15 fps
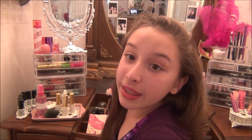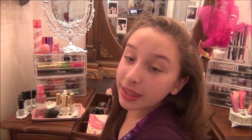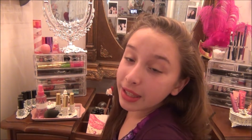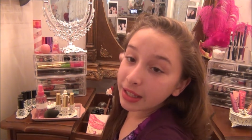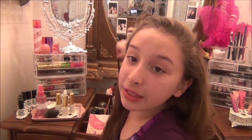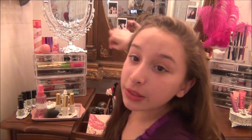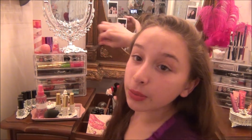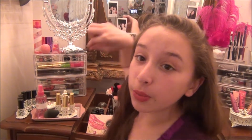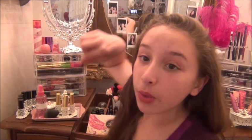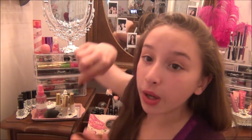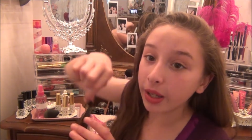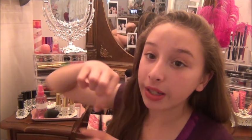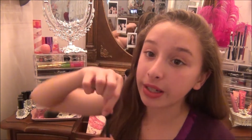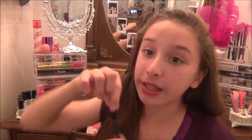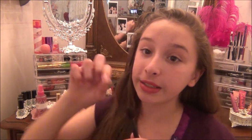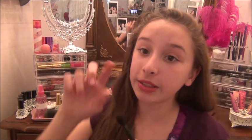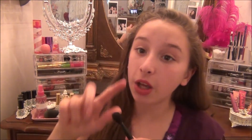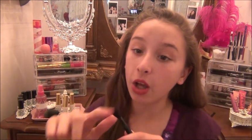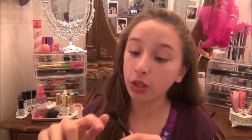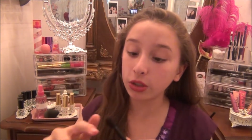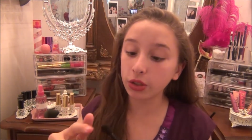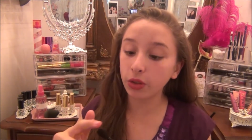this one is
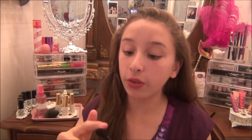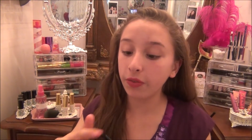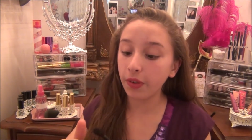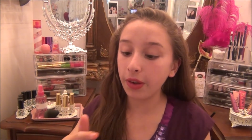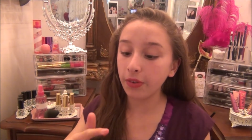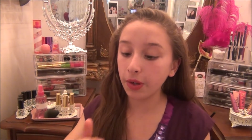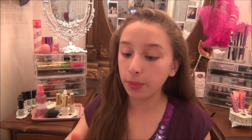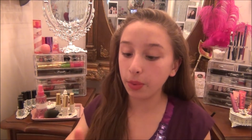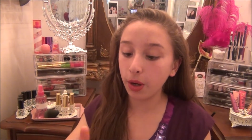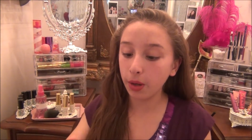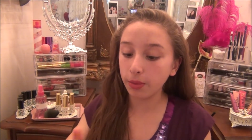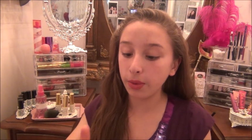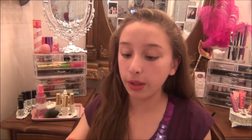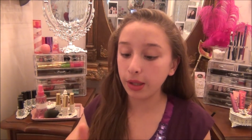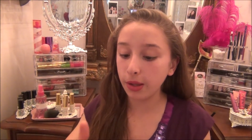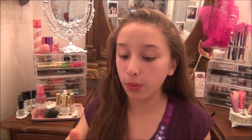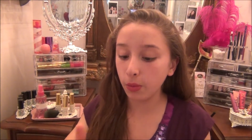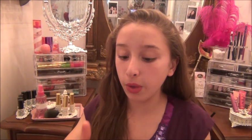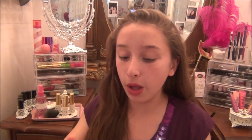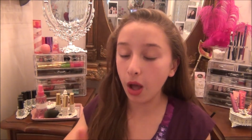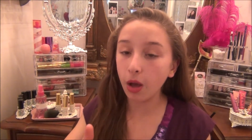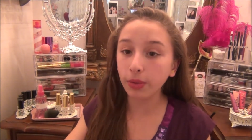also a favorite, probably
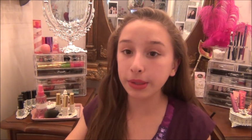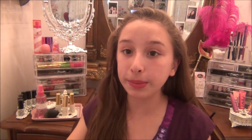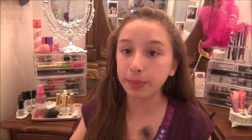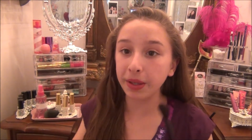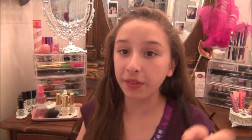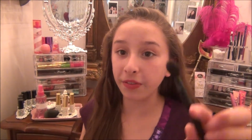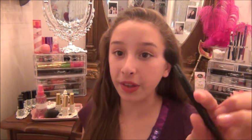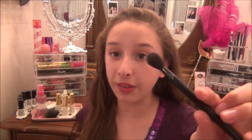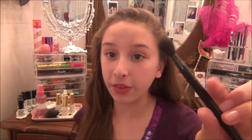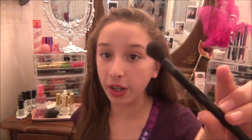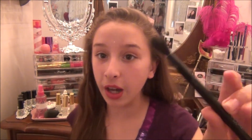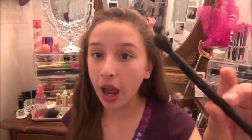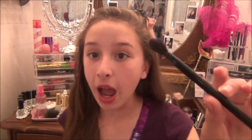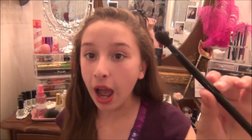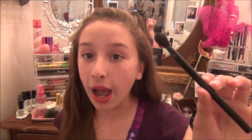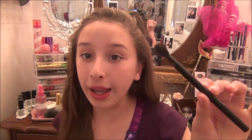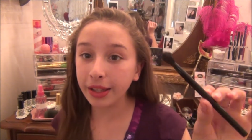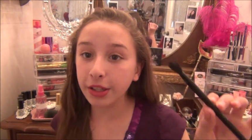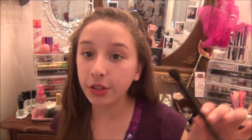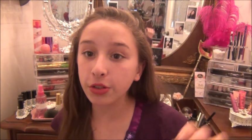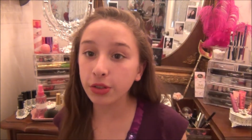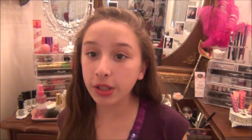will always be a favorite. I
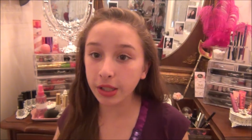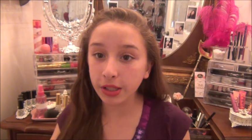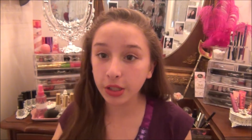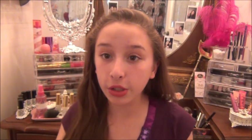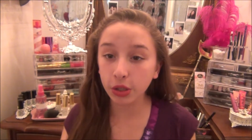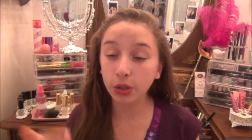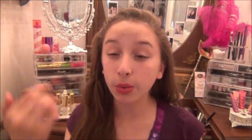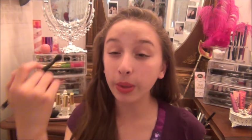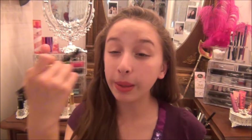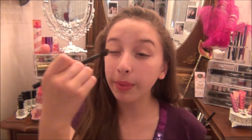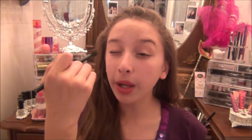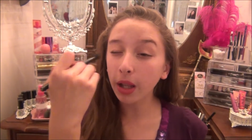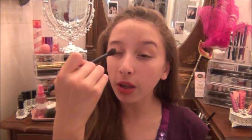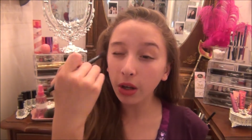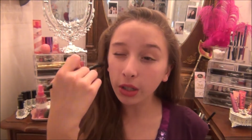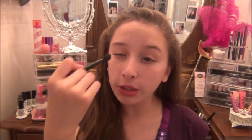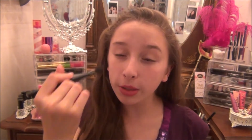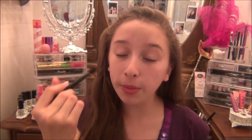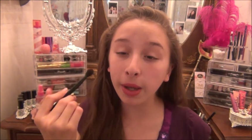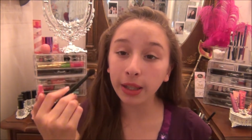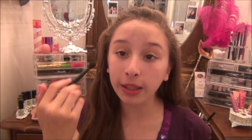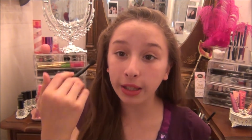can use this to sweep color
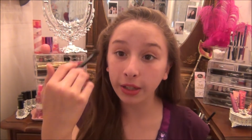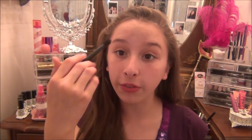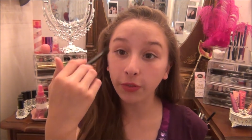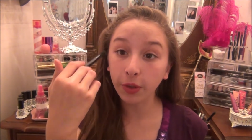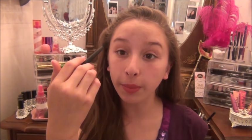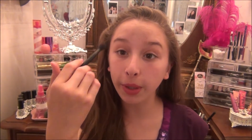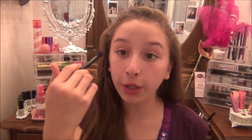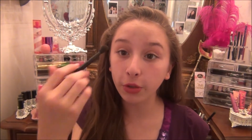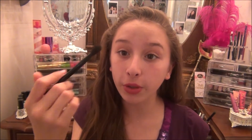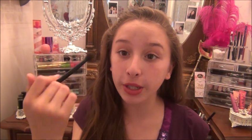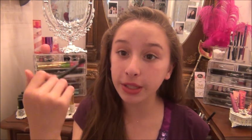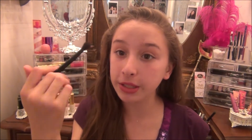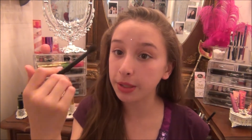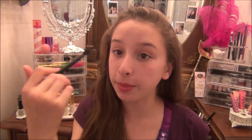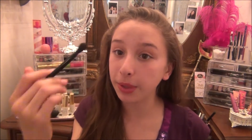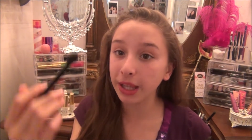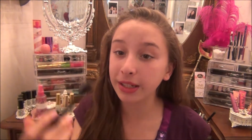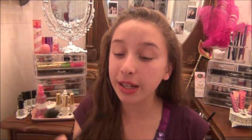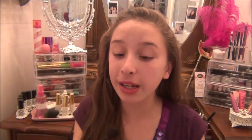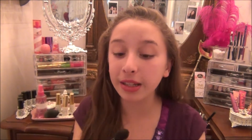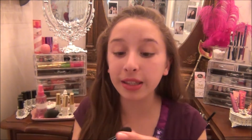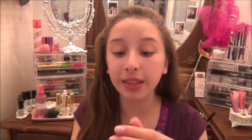into my lid for my crease to
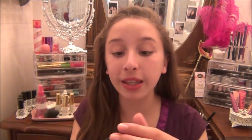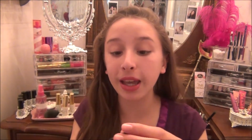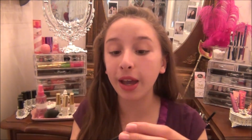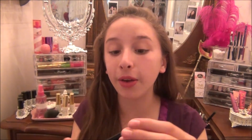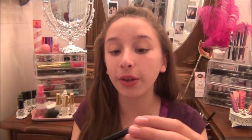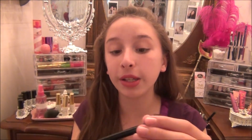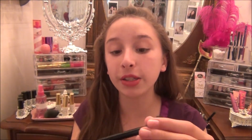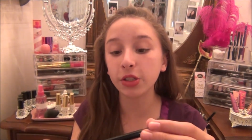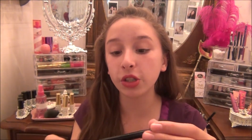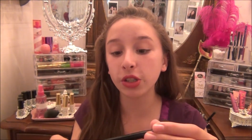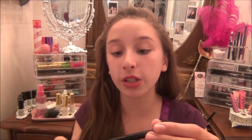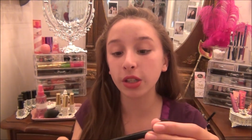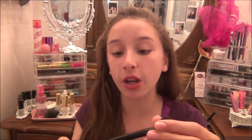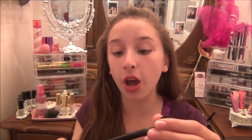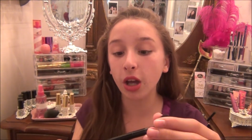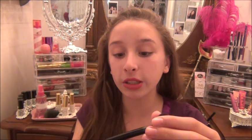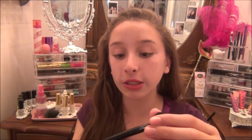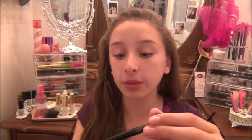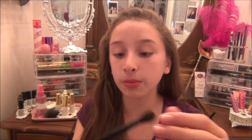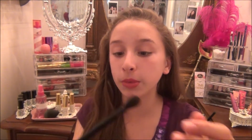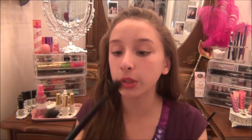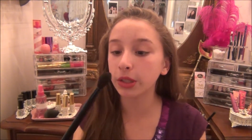blend anything out. It's just an
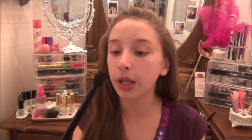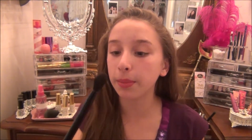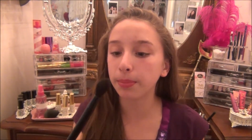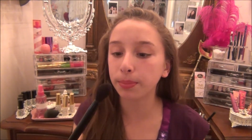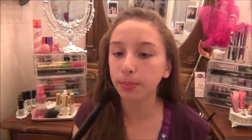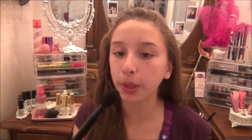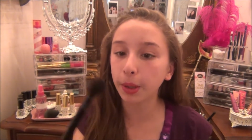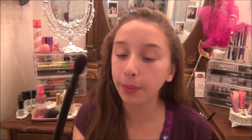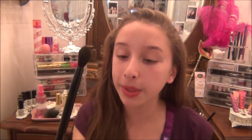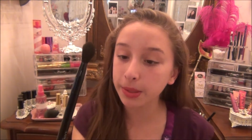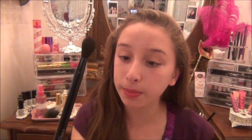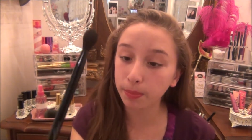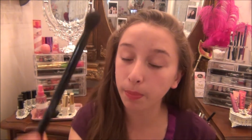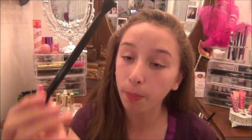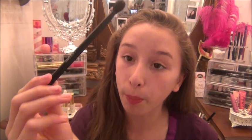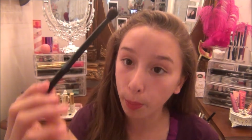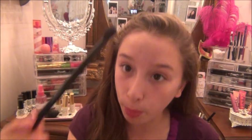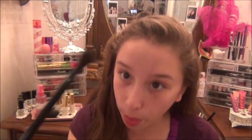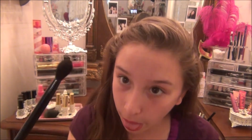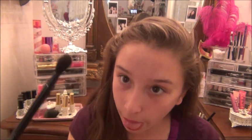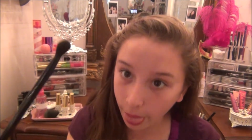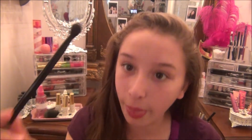awesome multi-purpose
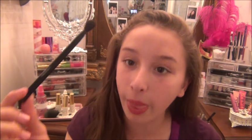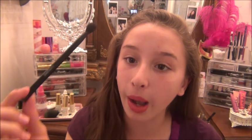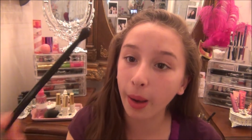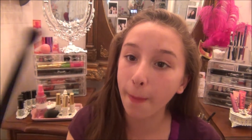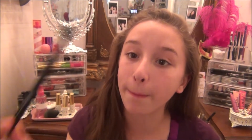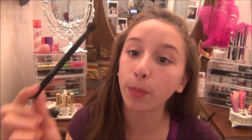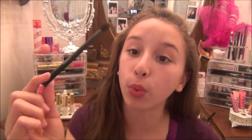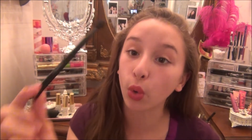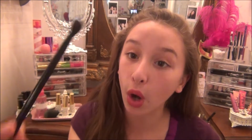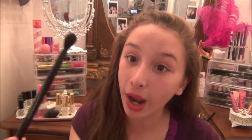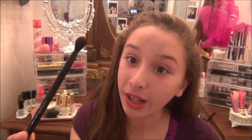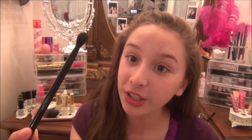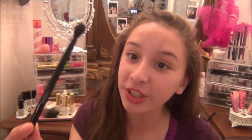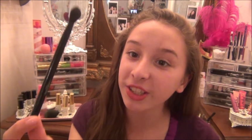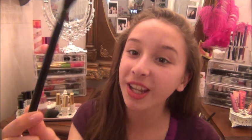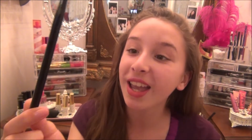brush